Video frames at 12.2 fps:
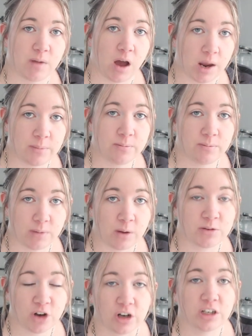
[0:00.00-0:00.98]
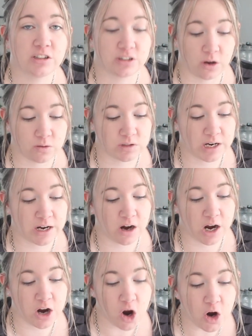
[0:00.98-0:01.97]
I'm totally sold, and
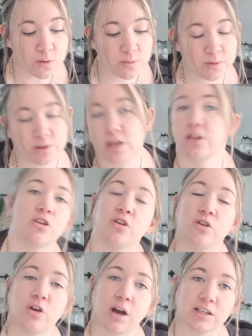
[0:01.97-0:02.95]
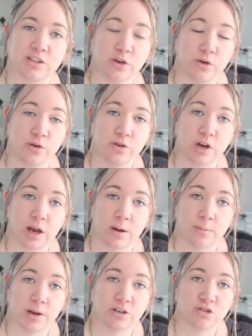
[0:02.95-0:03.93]
I hope that you guys who
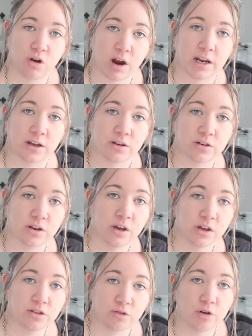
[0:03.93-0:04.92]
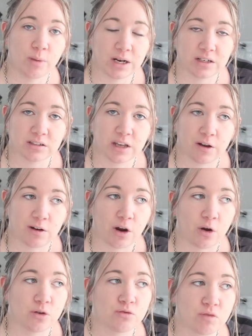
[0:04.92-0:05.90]
are trying it through my discount
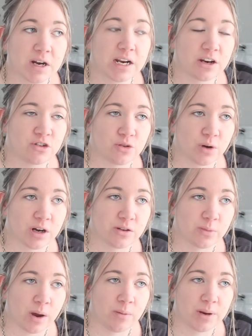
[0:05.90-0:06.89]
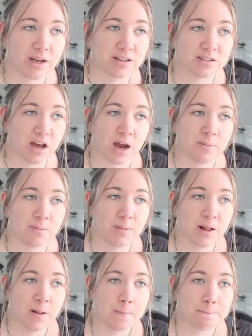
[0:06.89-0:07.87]
code really enjoy it as well, because I
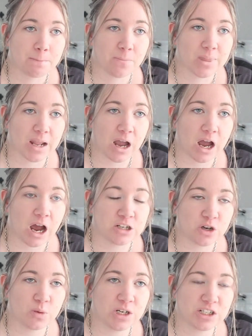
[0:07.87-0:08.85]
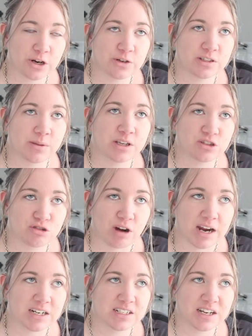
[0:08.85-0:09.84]
don't want to tell you something's
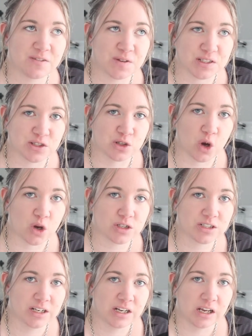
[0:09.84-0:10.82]
great if it's not.